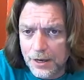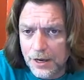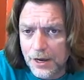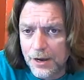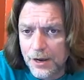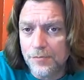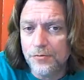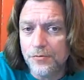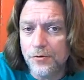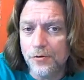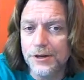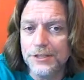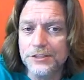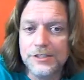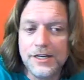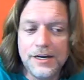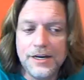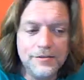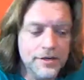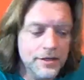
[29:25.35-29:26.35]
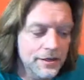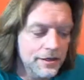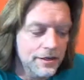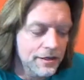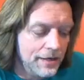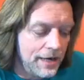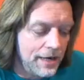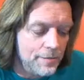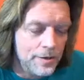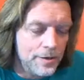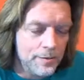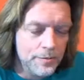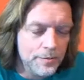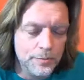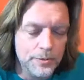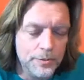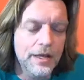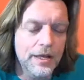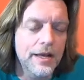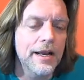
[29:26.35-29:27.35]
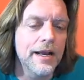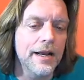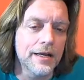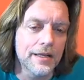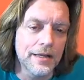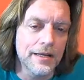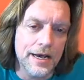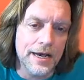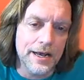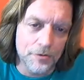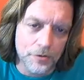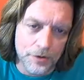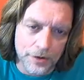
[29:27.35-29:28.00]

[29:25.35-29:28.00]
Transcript: I'm 47, and I remember playing a lot of